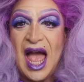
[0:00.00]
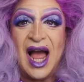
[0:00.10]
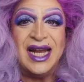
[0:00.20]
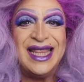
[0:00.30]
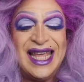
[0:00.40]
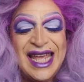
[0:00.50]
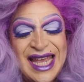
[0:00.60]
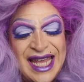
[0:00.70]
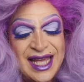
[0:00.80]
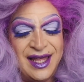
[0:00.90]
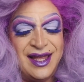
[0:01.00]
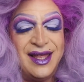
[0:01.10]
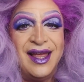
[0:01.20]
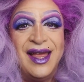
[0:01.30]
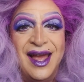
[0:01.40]
I think,
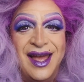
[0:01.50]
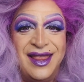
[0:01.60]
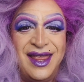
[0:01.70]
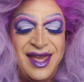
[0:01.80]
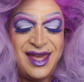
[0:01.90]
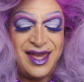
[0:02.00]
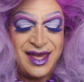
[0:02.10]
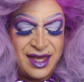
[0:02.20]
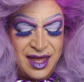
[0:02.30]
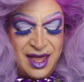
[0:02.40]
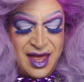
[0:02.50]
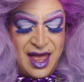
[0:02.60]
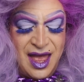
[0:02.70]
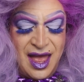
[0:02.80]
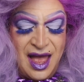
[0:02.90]
I think
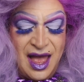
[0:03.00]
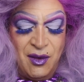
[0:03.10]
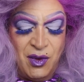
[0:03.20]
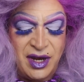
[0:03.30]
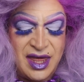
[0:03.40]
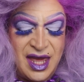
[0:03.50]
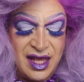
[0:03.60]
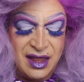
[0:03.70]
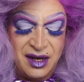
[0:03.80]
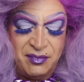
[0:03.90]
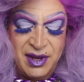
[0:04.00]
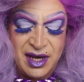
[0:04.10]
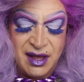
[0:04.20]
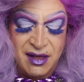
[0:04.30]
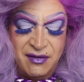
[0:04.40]
I want to take a little
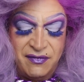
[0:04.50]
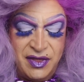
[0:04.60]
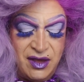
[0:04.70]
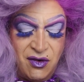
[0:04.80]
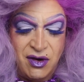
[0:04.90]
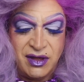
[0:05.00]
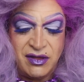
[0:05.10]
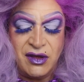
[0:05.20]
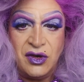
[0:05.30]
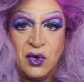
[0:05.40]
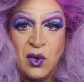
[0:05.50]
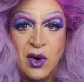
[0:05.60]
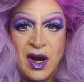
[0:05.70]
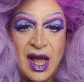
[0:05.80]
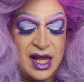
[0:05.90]
bit of the Artist
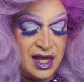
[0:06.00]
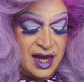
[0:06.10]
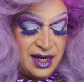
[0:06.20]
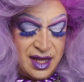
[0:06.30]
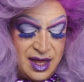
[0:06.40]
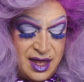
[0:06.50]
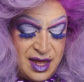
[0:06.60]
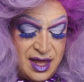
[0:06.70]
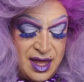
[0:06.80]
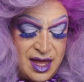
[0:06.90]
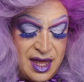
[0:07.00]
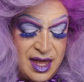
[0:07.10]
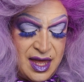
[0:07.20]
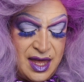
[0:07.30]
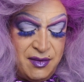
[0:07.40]
Couture highlight
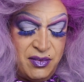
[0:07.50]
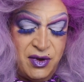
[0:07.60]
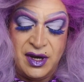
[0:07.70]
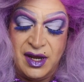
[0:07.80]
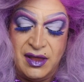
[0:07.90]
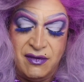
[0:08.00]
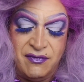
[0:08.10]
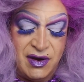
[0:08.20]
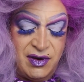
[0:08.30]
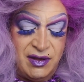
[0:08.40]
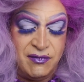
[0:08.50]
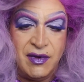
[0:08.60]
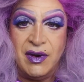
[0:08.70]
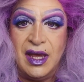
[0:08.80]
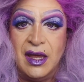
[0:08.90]
and put it in the very,
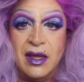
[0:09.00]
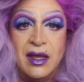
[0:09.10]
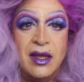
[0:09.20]
very